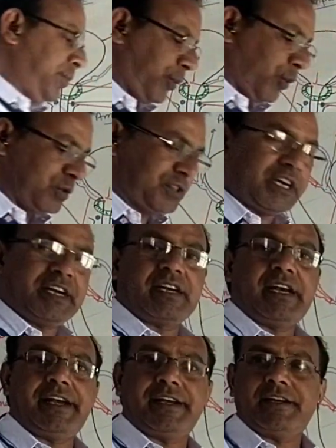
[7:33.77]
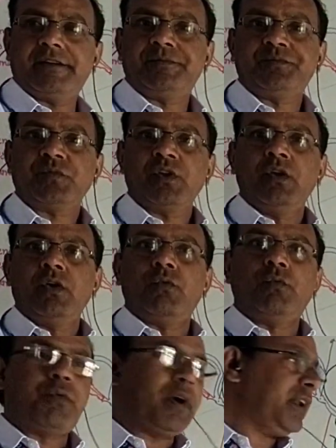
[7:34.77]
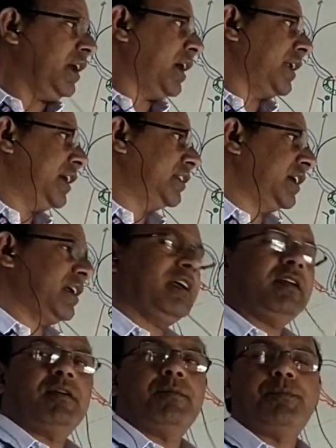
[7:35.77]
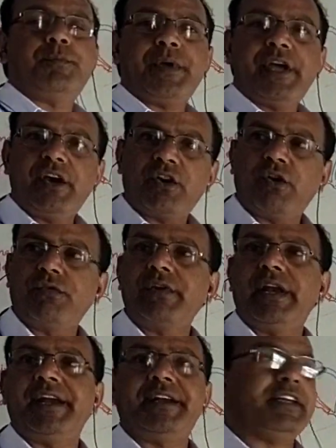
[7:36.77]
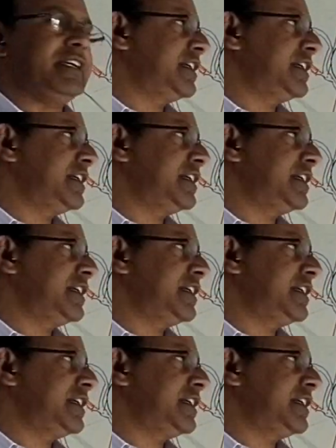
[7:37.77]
prostate gland. One another pair of gland